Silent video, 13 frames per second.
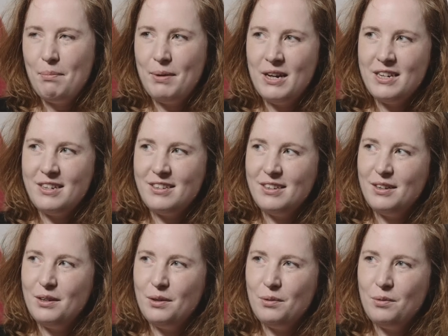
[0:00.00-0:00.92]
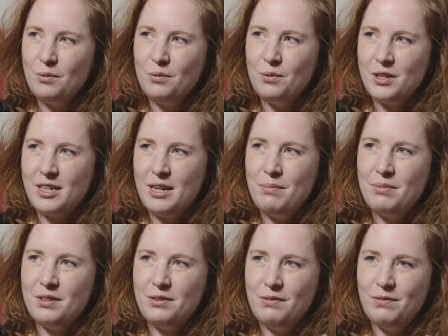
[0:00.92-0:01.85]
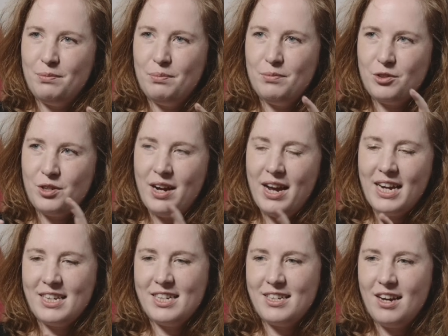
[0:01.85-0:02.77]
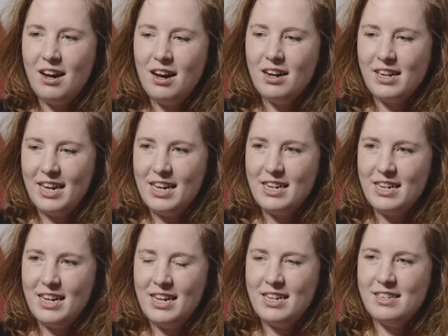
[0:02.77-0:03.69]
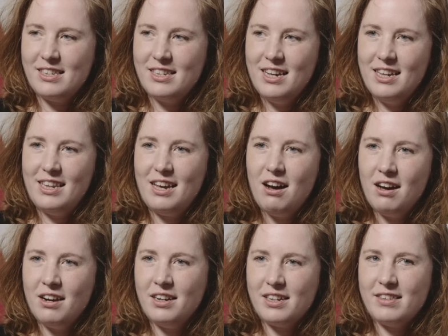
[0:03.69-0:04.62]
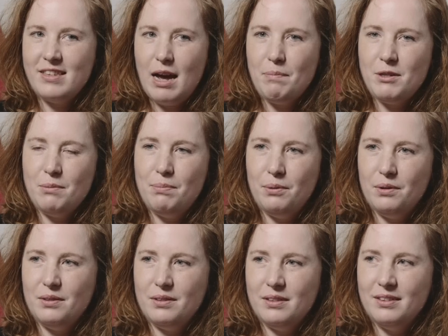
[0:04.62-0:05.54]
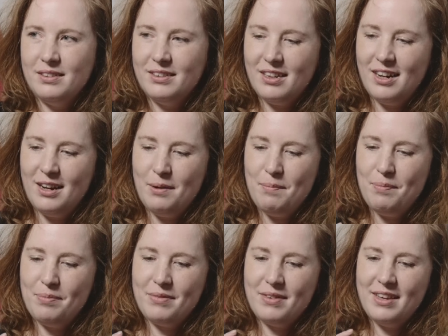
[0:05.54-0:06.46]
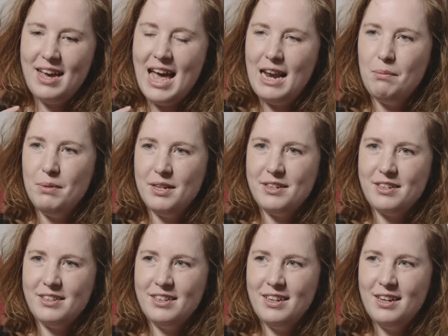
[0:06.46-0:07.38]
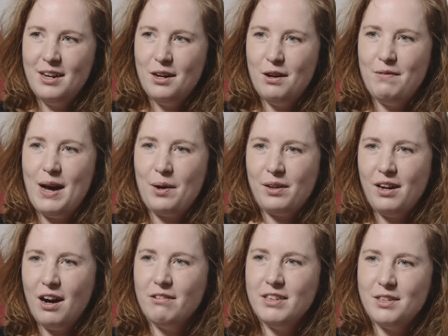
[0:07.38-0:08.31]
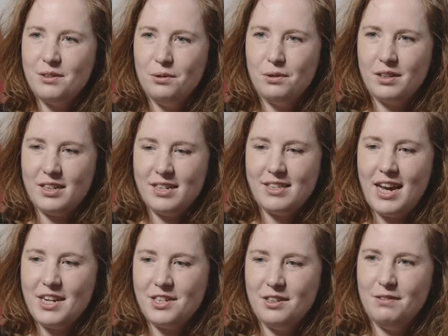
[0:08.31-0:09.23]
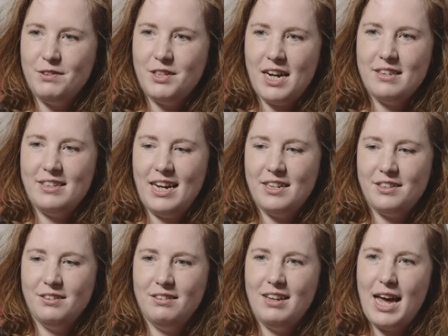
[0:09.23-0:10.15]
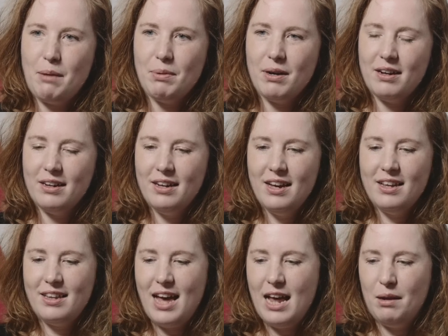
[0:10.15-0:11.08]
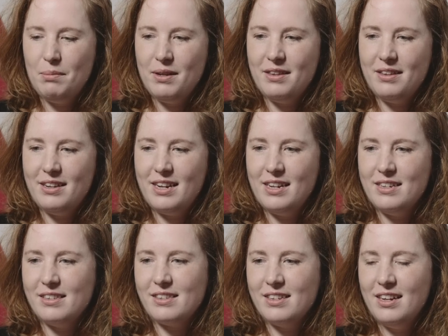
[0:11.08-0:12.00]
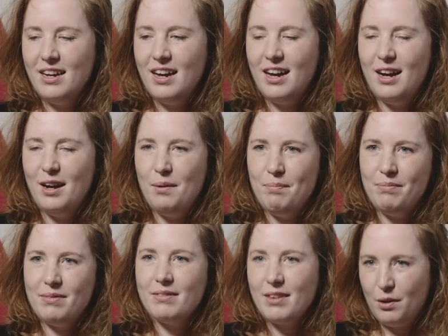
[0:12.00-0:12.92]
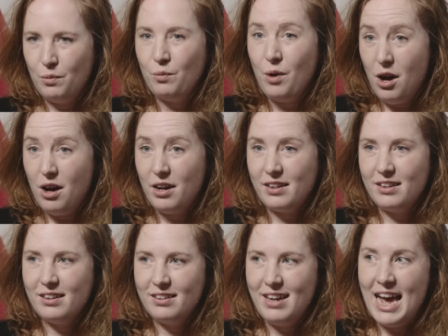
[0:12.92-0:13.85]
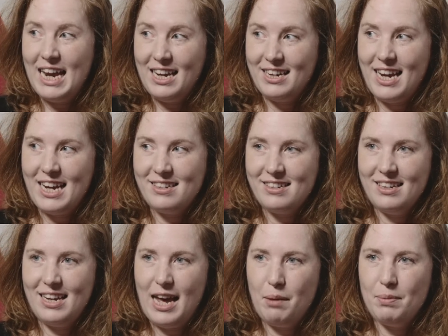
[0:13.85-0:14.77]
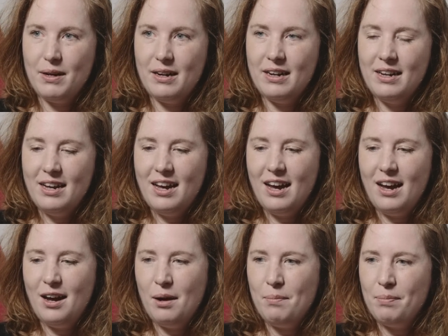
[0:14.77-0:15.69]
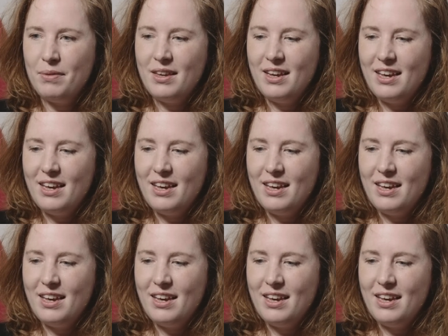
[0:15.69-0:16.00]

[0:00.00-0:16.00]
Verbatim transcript: but what I'm sort of trying to target is the unacceptable um, element of our current organization of gestational labor, the element that is um, work, alienated labor, um,